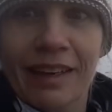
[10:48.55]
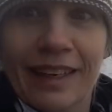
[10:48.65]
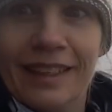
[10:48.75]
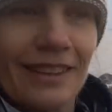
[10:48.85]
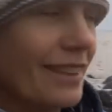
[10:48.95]

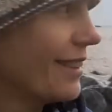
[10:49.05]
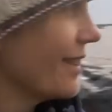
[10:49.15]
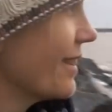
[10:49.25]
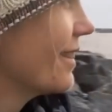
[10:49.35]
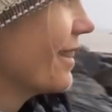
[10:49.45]
really isn't.
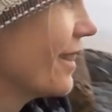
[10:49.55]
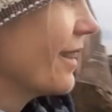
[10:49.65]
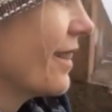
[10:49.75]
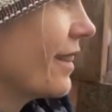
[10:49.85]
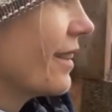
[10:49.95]

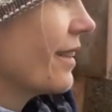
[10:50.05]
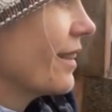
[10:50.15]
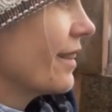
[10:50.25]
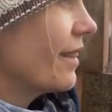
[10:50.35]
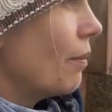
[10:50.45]

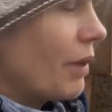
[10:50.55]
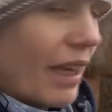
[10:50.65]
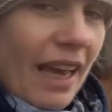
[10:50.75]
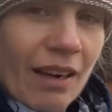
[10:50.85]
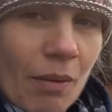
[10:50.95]
But
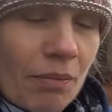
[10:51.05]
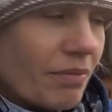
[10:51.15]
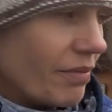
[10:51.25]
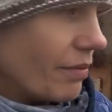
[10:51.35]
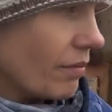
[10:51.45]
again, I'm,
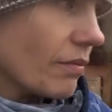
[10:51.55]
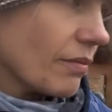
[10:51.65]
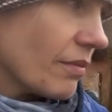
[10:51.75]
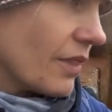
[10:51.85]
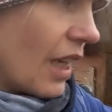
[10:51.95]

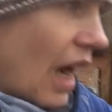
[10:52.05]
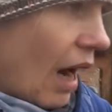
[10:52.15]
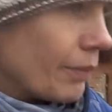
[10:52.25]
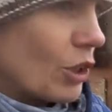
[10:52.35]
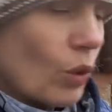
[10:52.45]

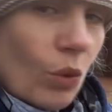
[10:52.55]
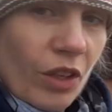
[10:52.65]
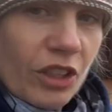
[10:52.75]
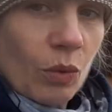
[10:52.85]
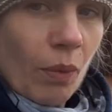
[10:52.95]
I'm
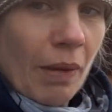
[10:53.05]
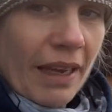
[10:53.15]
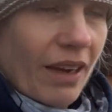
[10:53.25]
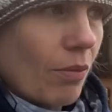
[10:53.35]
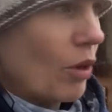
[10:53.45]
torn. This one
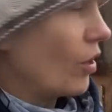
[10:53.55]
may go